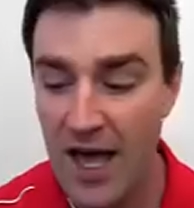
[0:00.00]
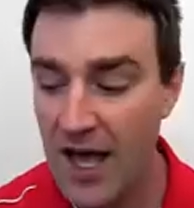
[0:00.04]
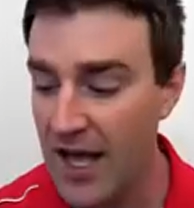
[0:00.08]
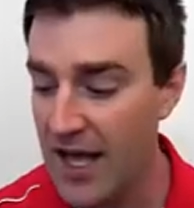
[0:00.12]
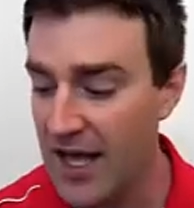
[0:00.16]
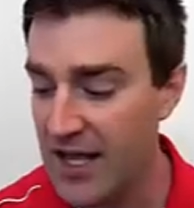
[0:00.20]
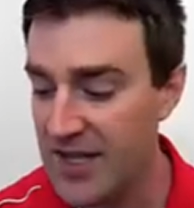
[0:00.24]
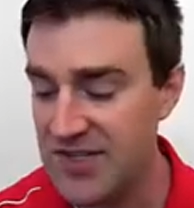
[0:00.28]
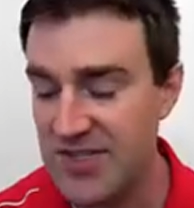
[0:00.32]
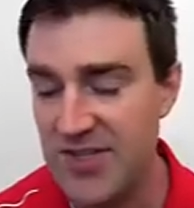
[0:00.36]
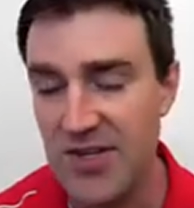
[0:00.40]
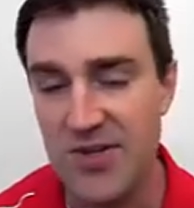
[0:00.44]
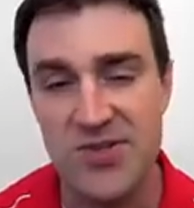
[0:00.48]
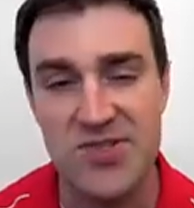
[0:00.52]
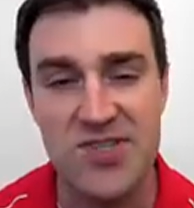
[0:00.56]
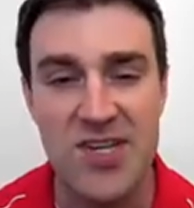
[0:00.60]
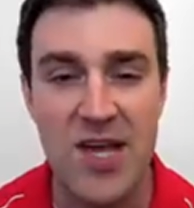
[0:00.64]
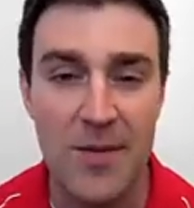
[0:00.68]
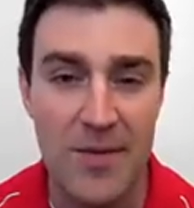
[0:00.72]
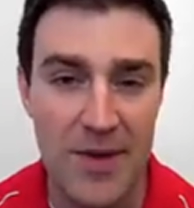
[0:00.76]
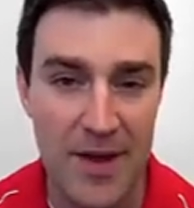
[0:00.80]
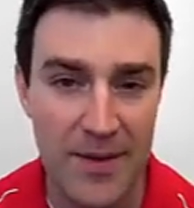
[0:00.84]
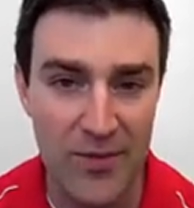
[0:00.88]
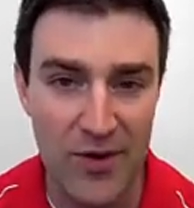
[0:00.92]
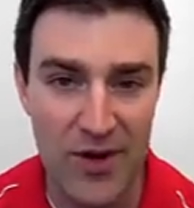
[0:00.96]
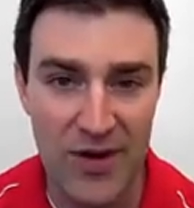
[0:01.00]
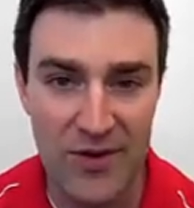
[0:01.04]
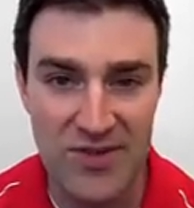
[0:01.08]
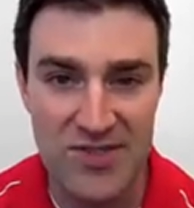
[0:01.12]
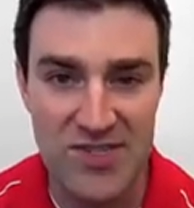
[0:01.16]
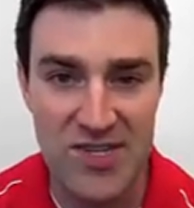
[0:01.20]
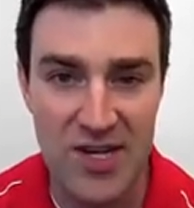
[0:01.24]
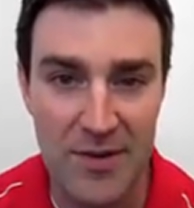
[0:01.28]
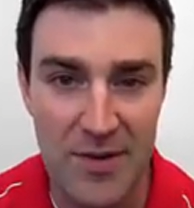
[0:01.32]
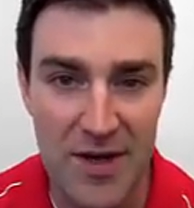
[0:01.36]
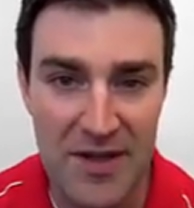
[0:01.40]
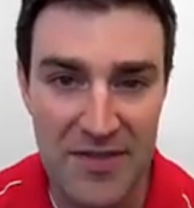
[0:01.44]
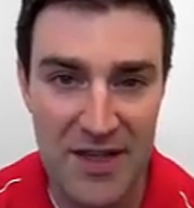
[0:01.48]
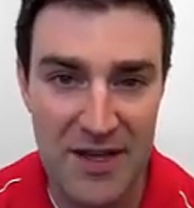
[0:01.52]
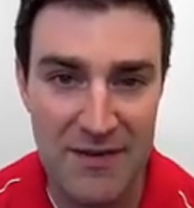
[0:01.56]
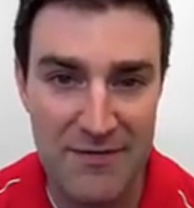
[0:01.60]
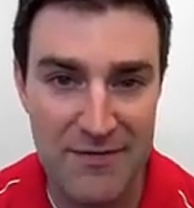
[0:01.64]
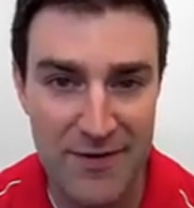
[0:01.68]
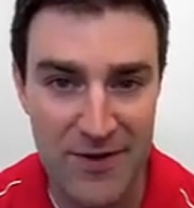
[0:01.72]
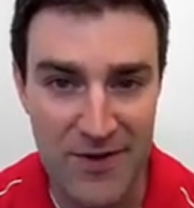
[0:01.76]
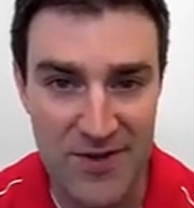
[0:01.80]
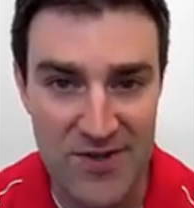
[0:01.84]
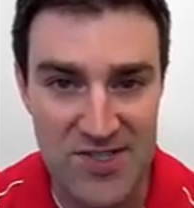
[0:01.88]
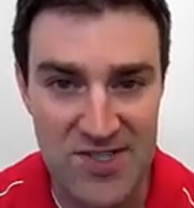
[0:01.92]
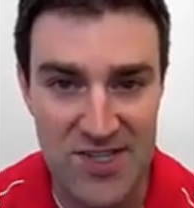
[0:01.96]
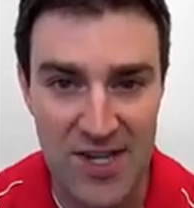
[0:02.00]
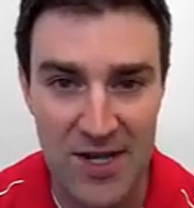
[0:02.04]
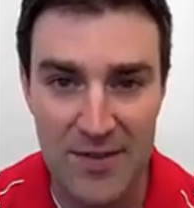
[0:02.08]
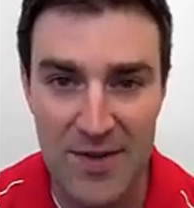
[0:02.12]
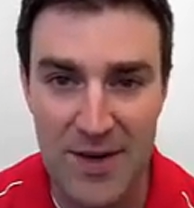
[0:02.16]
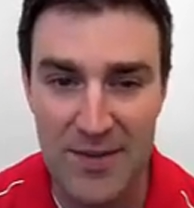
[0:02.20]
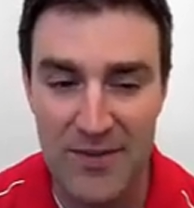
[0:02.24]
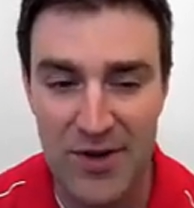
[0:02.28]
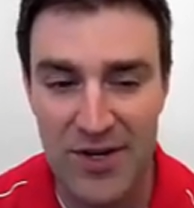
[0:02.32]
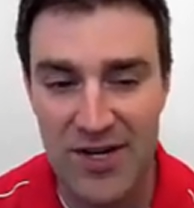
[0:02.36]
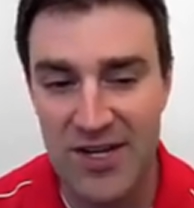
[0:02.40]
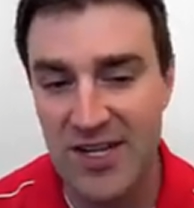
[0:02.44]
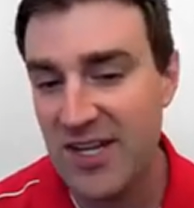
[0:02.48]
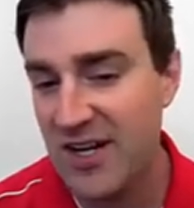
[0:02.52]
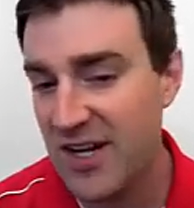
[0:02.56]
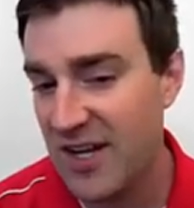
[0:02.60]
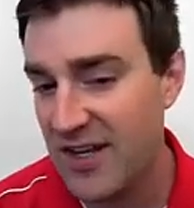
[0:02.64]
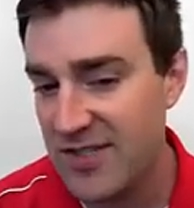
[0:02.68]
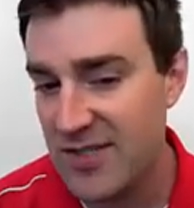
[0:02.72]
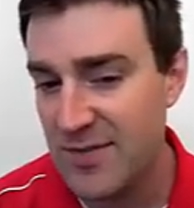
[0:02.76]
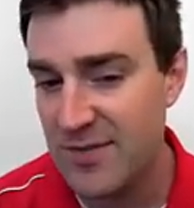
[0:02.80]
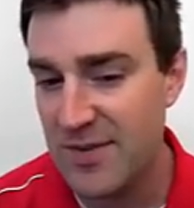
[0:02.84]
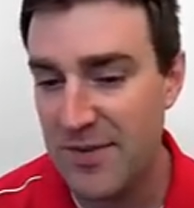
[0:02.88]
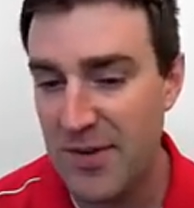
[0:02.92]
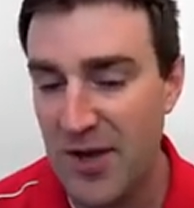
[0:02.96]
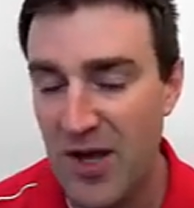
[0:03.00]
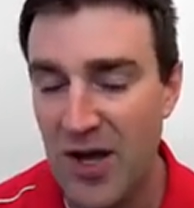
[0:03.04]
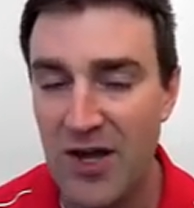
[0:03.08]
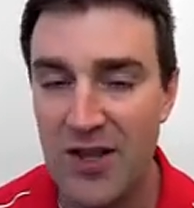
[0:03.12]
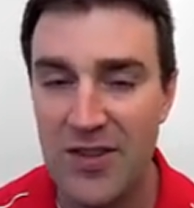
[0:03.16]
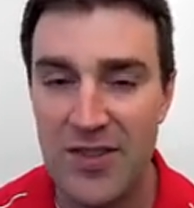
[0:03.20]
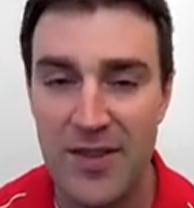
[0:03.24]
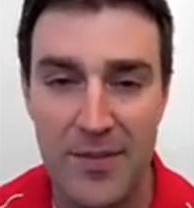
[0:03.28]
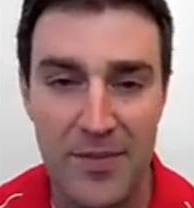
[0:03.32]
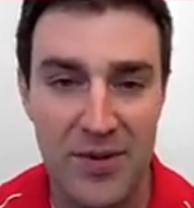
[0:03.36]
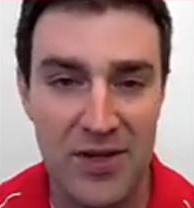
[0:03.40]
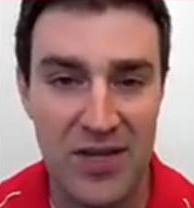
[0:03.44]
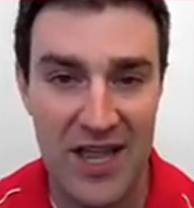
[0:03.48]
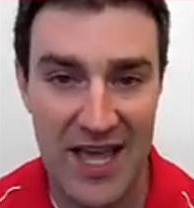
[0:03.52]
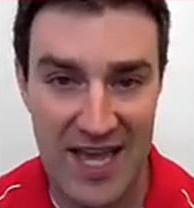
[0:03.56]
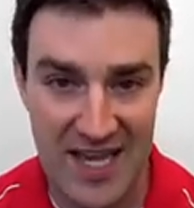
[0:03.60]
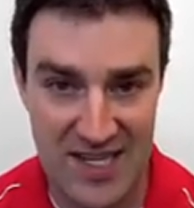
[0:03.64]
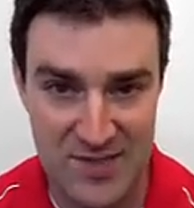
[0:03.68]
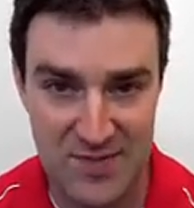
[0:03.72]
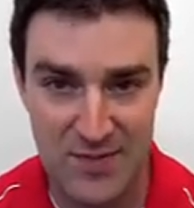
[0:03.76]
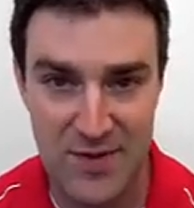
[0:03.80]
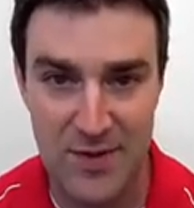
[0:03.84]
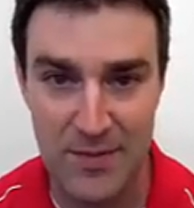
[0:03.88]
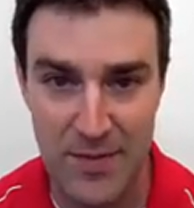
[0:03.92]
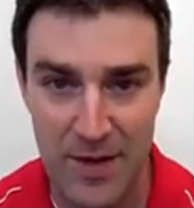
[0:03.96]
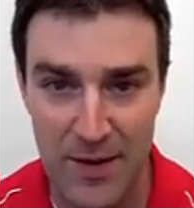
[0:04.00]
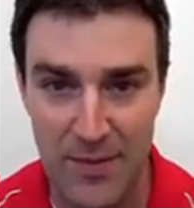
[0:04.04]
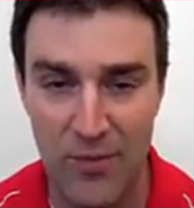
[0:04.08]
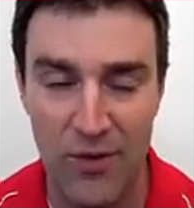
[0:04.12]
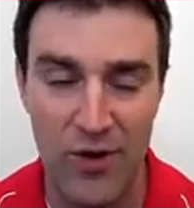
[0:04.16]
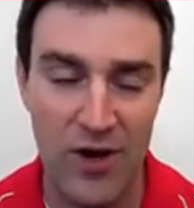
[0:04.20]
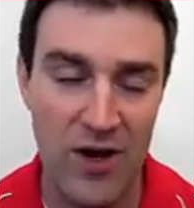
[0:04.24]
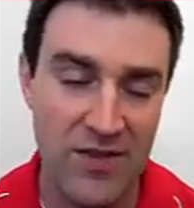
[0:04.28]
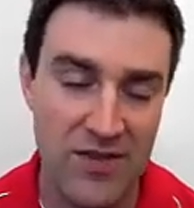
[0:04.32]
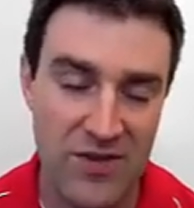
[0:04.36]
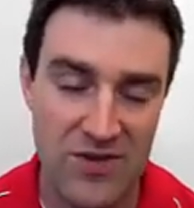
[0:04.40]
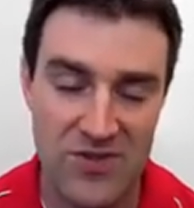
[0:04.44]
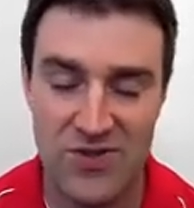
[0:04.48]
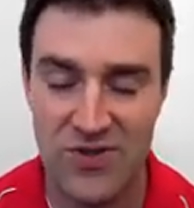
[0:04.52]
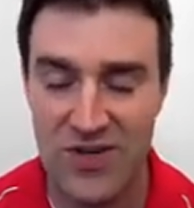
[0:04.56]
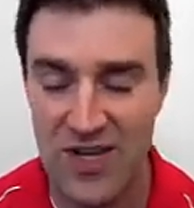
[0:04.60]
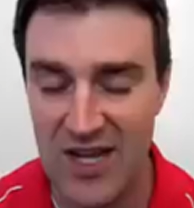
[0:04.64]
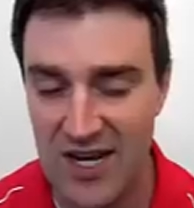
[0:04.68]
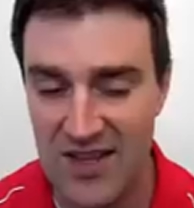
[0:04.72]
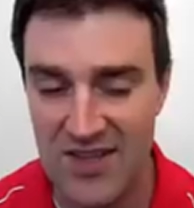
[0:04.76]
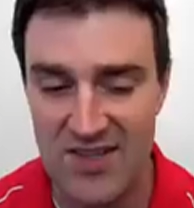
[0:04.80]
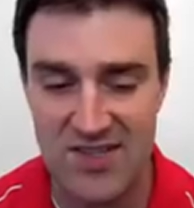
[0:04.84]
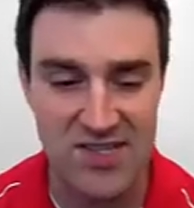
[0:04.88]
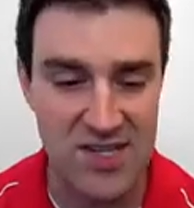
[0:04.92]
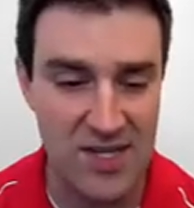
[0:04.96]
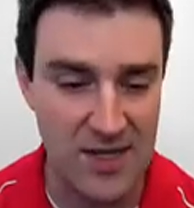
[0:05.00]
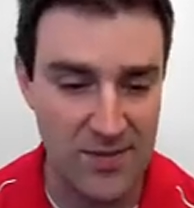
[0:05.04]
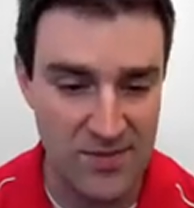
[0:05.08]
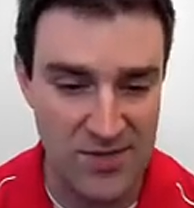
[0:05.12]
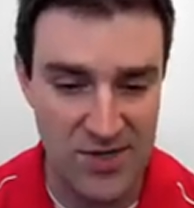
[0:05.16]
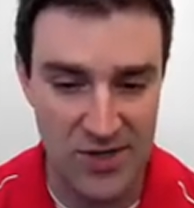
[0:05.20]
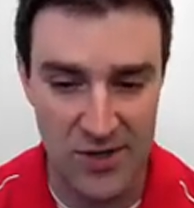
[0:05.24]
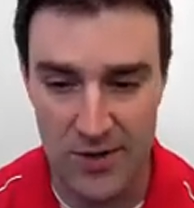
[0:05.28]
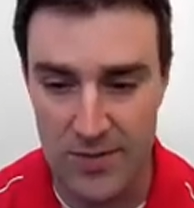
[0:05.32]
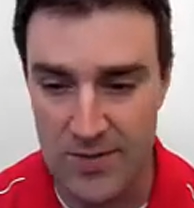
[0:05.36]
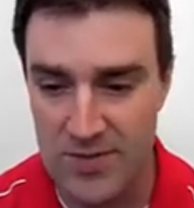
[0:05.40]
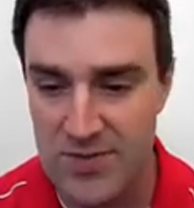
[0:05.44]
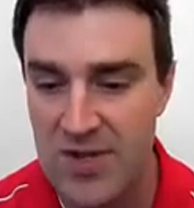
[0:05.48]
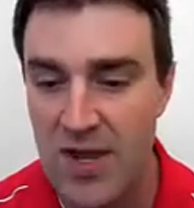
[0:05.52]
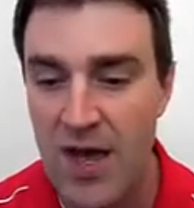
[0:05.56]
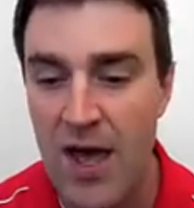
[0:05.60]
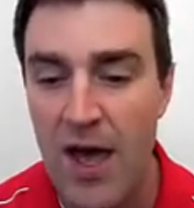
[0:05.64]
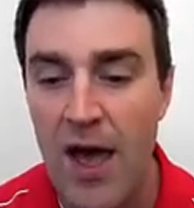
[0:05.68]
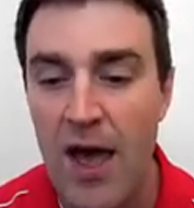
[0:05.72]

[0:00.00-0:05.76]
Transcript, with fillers: Uh, so cell membrane, let's talk about that first. Cell membrane can also be called the plasma membrane. Those are kind of the same terms.